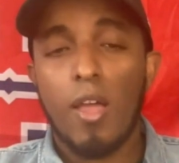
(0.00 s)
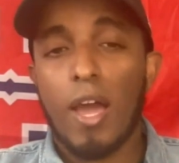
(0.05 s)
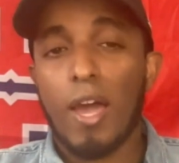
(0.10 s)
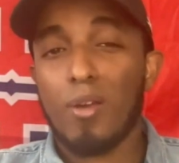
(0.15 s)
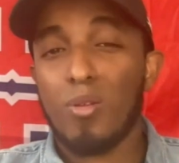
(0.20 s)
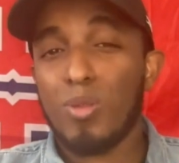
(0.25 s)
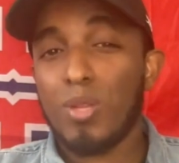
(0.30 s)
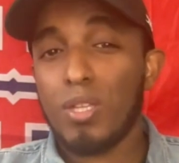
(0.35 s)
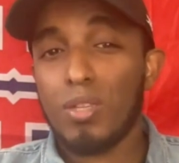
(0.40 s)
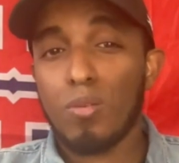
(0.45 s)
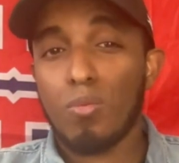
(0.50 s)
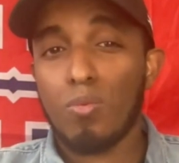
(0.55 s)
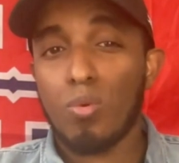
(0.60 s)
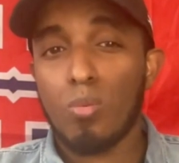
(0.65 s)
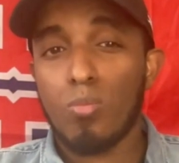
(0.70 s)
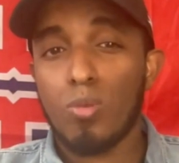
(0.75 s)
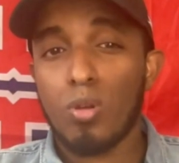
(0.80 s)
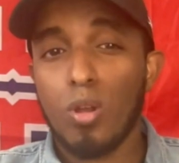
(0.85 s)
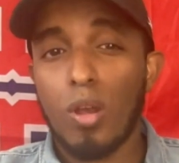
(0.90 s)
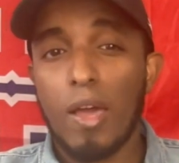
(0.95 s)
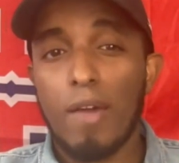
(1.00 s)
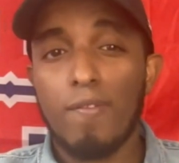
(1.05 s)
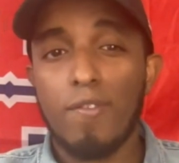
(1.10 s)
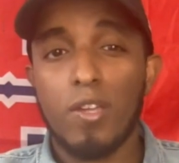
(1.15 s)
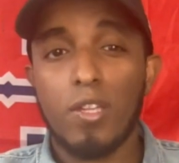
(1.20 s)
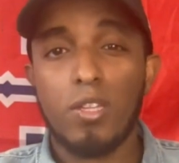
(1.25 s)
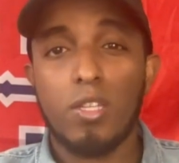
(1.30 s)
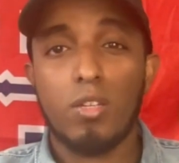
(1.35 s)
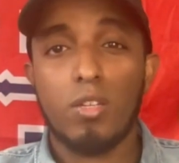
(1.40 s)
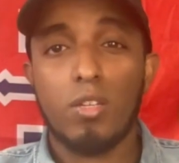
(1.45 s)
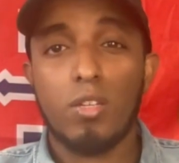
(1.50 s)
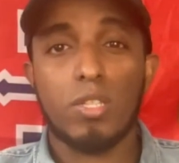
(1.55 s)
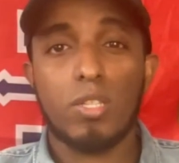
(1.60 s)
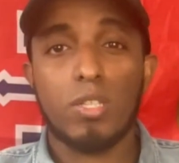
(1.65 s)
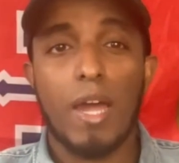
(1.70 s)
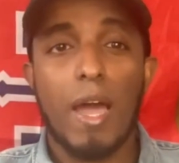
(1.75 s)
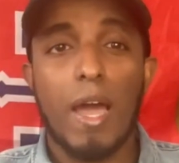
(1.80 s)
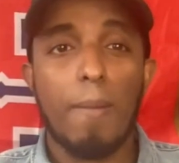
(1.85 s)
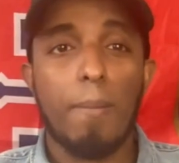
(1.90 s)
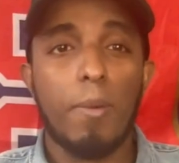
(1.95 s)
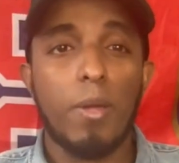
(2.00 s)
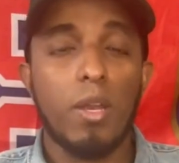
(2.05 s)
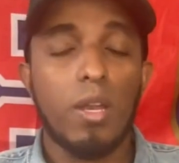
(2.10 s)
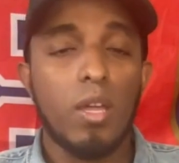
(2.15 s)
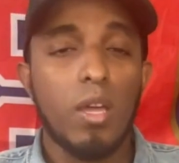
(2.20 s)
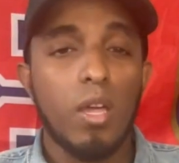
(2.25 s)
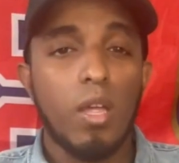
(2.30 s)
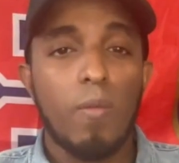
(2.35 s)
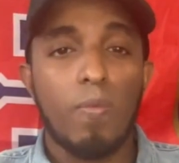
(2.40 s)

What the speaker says: I don't think the Romeo Lavia deal is going to happen.